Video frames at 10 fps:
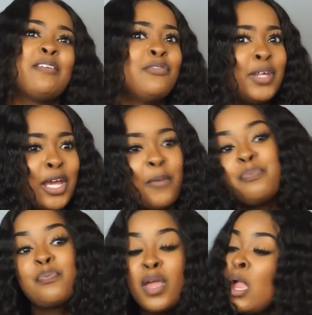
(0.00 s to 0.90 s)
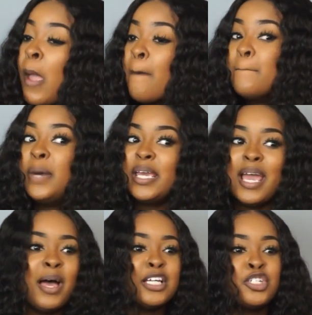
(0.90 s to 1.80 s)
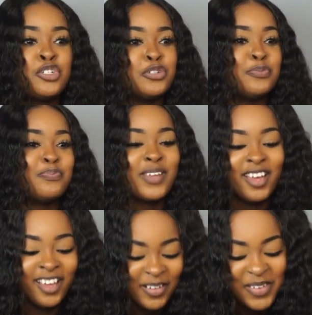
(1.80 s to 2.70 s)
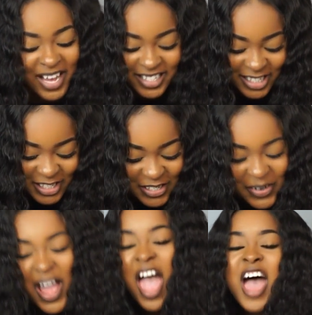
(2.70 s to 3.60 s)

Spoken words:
every video, but yeah, it's true because it's true.